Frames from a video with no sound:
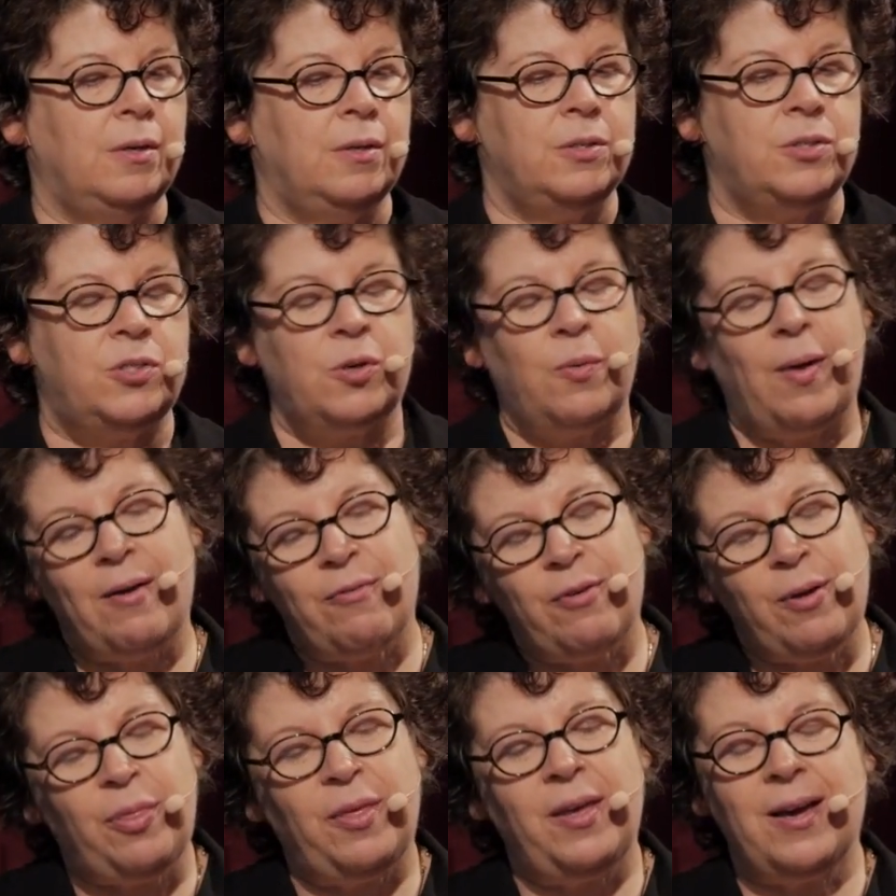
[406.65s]
so
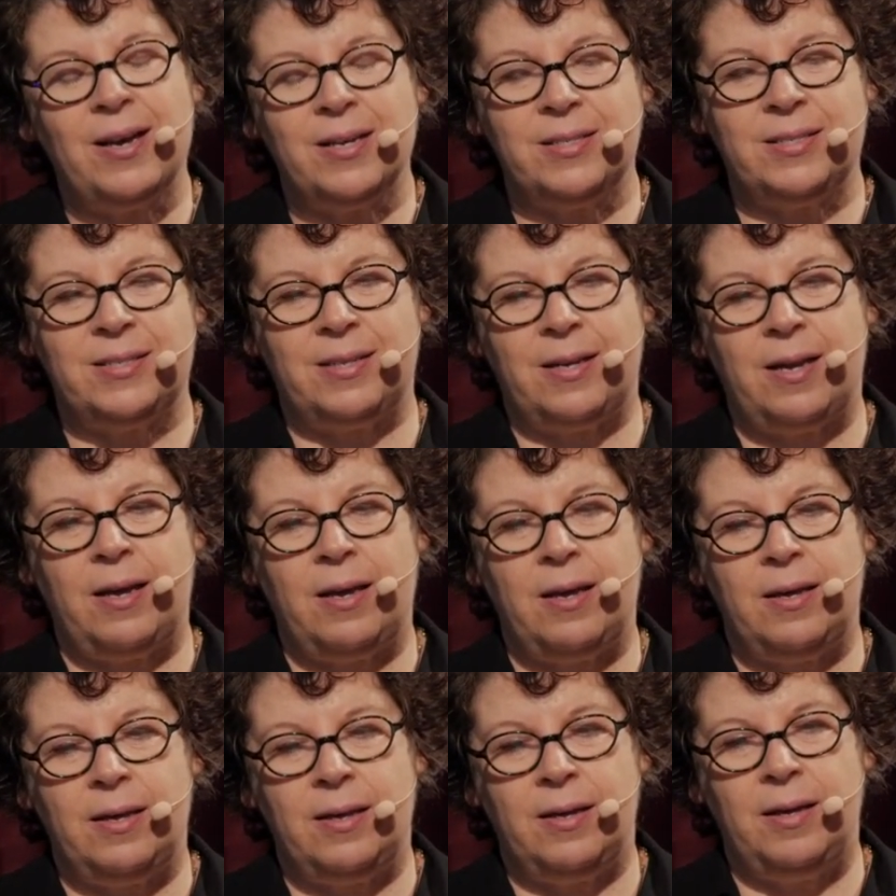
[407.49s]
everything I
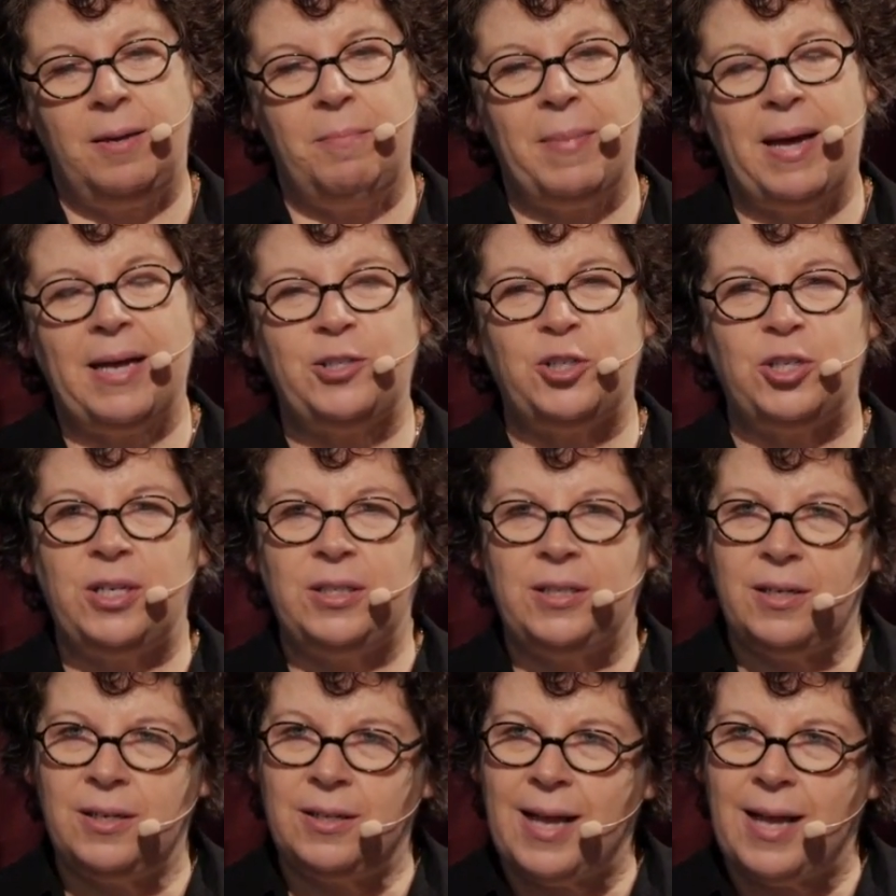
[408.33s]
say, imagine a little